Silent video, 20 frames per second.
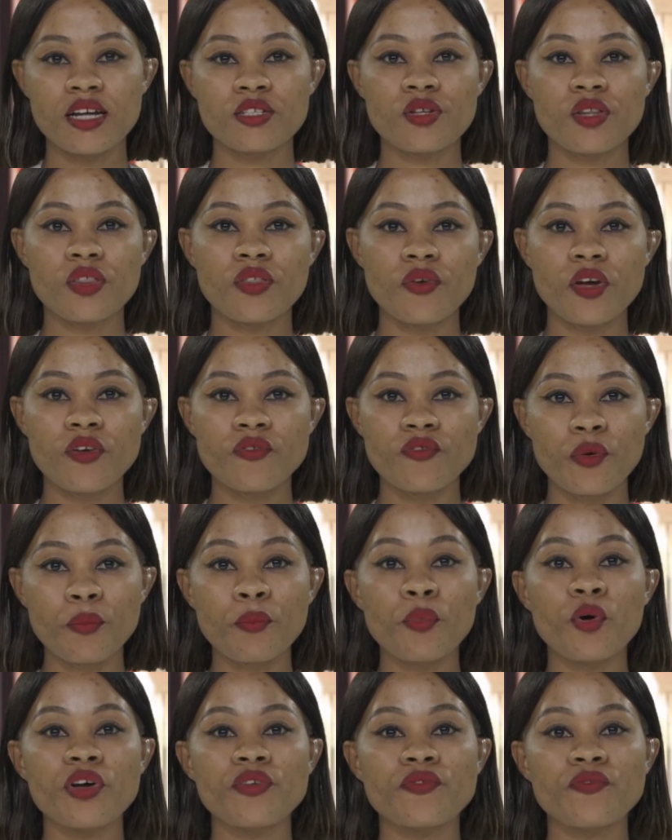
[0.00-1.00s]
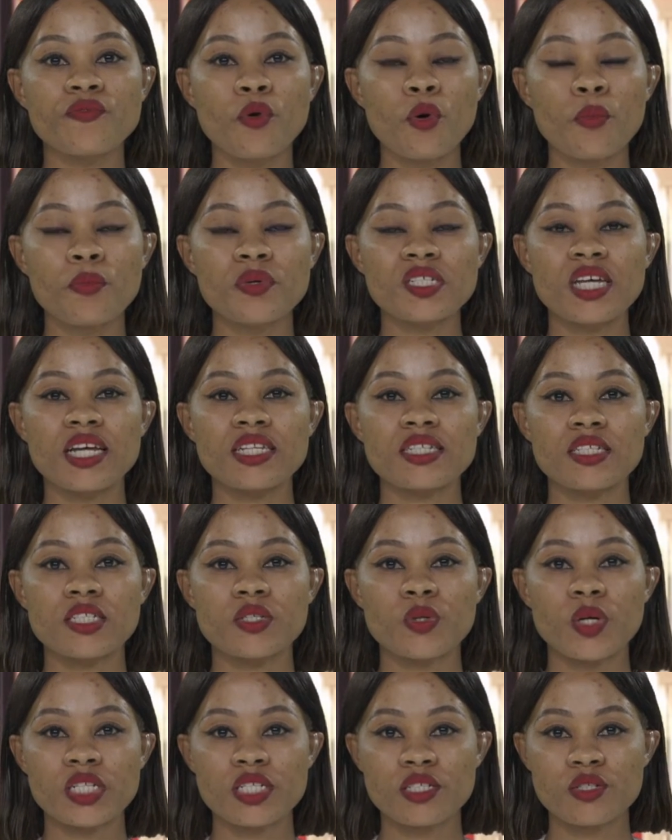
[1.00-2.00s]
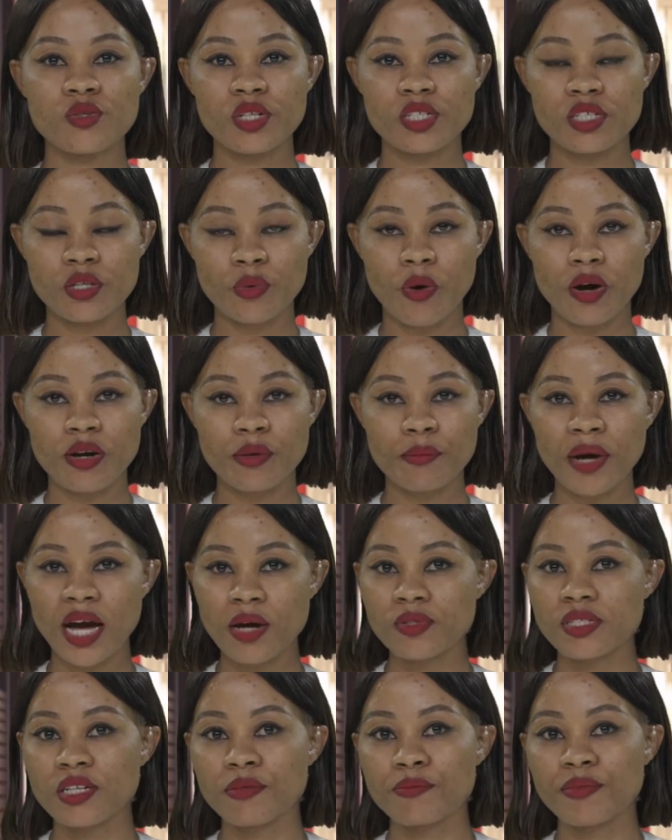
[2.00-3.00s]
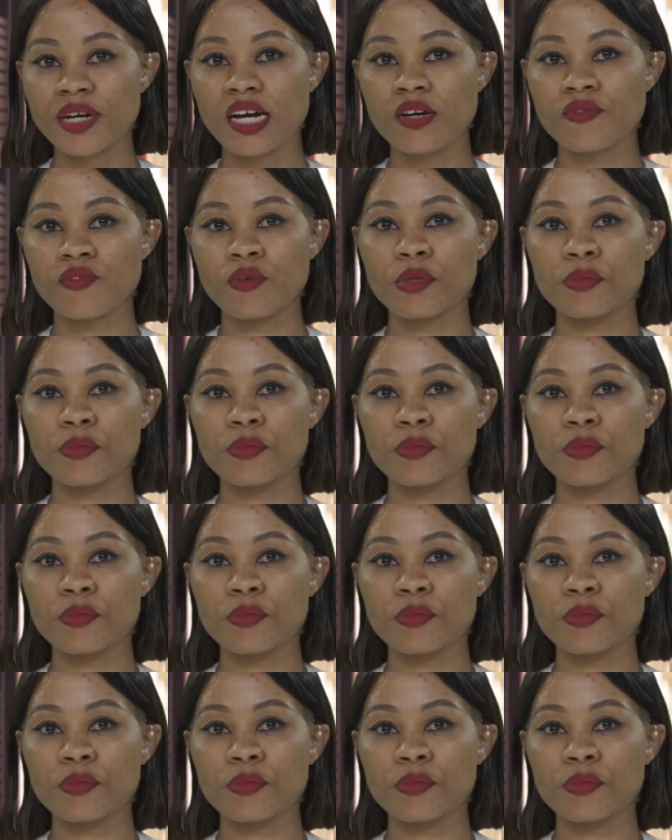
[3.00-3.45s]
to 3.4% in 2021, bouncing back from a